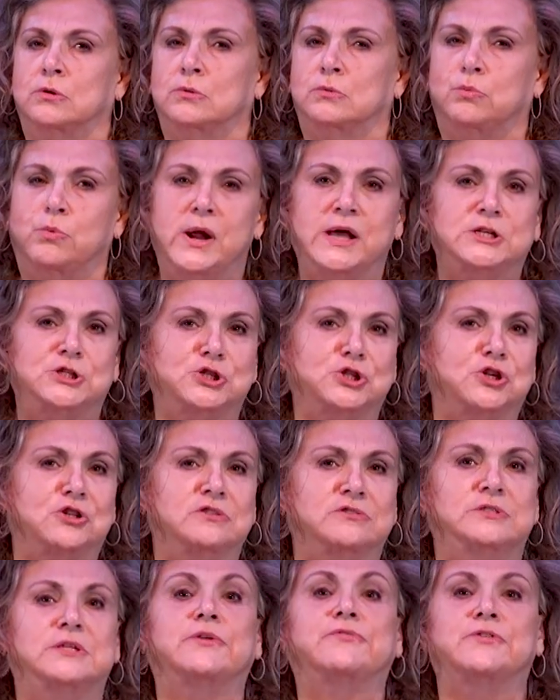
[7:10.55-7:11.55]
racial
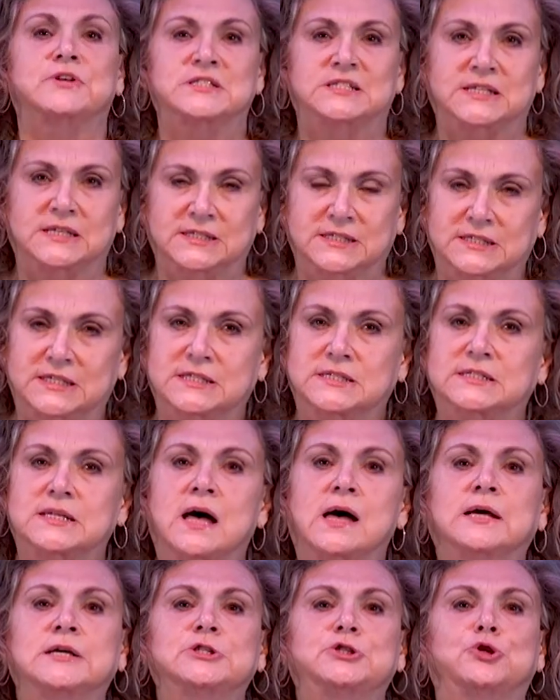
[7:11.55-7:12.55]
differences
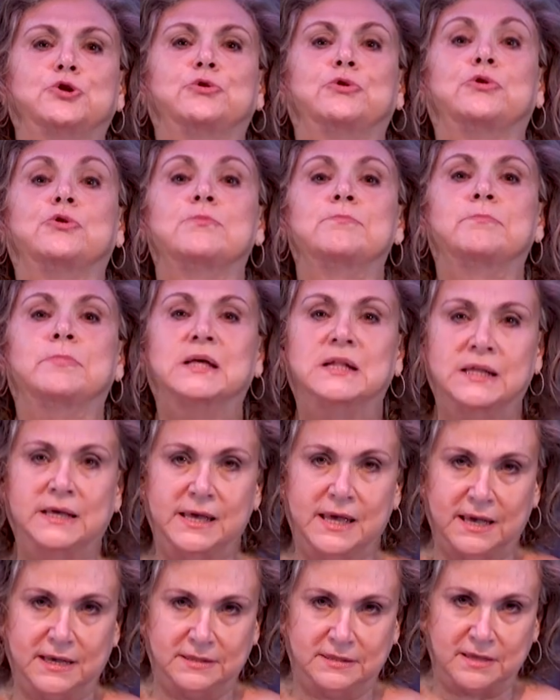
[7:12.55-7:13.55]
designed to
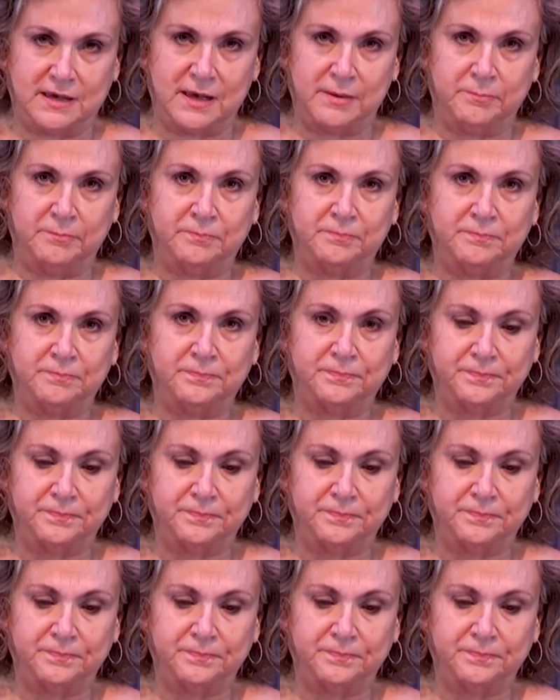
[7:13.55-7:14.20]
humiliate them.